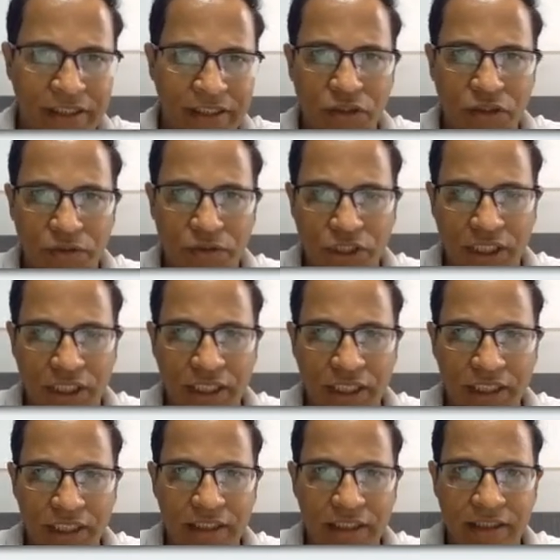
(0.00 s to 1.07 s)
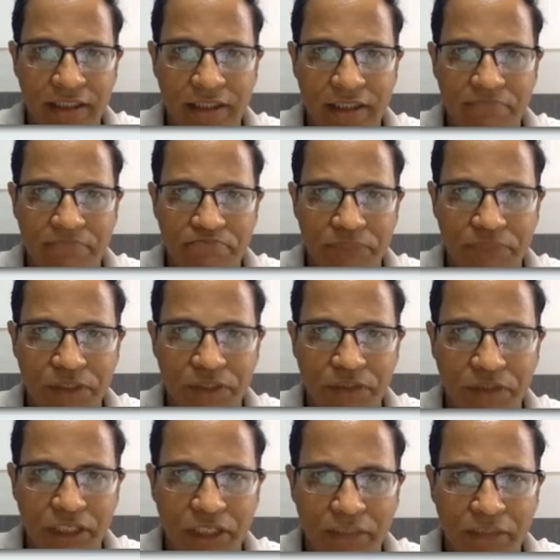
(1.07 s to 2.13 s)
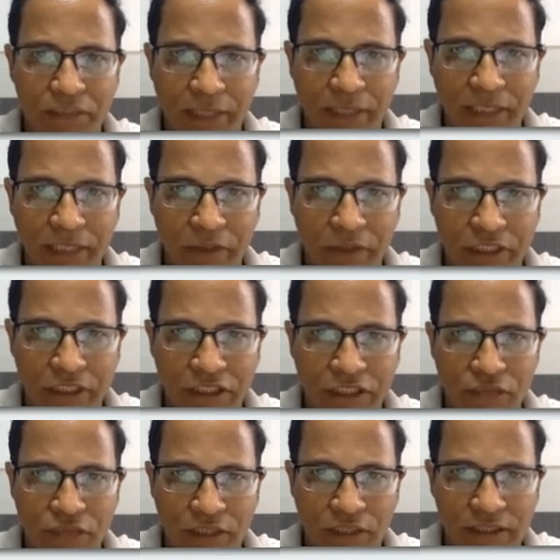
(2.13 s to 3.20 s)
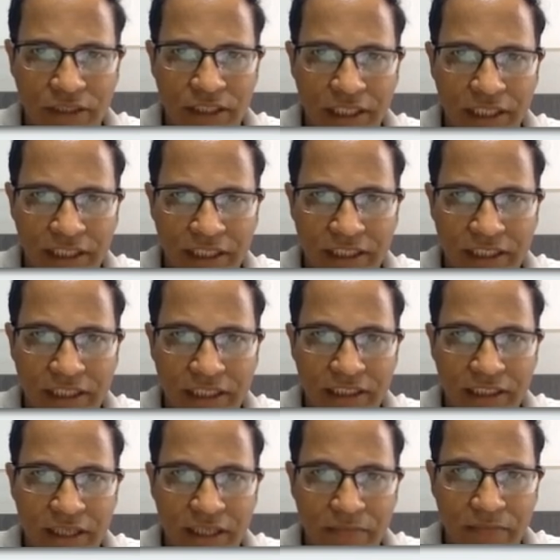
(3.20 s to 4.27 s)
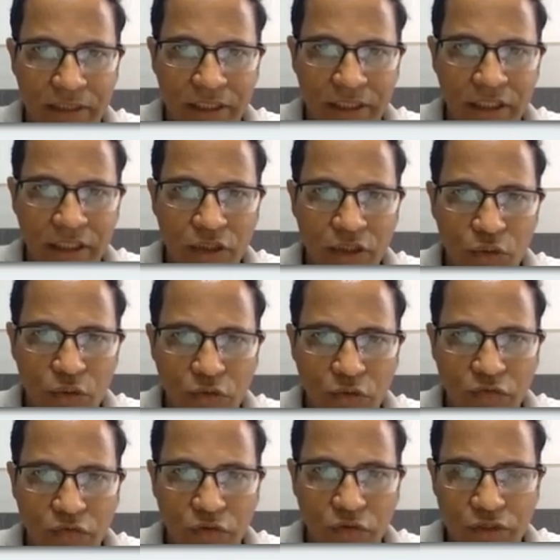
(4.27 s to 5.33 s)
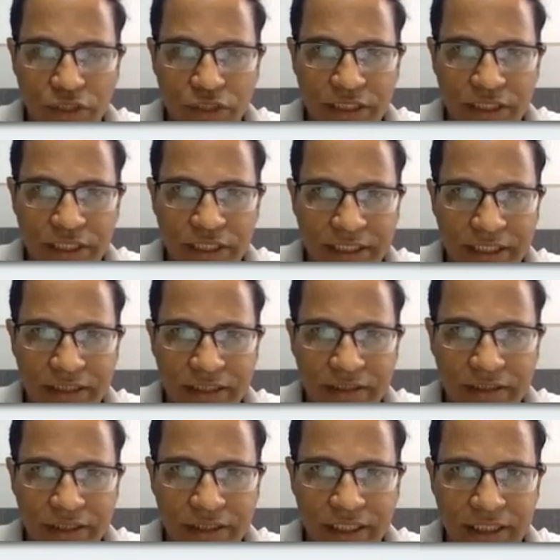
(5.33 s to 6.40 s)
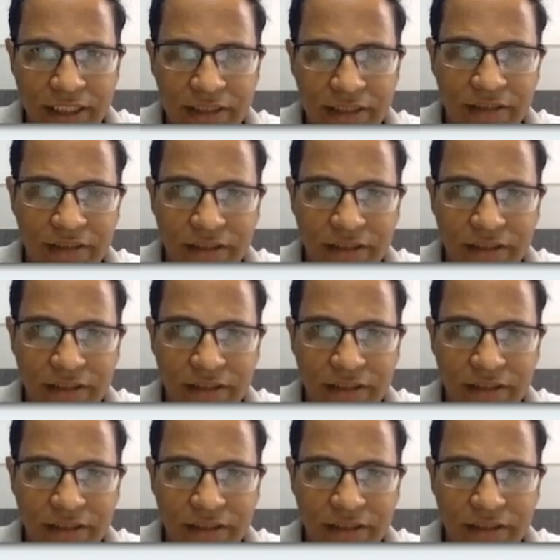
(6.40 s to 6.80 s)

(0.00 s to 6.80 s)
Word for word: So generally, uh, you know, the arithmetic progression is what? So let us take an example, 2, 4, 6, 8, right?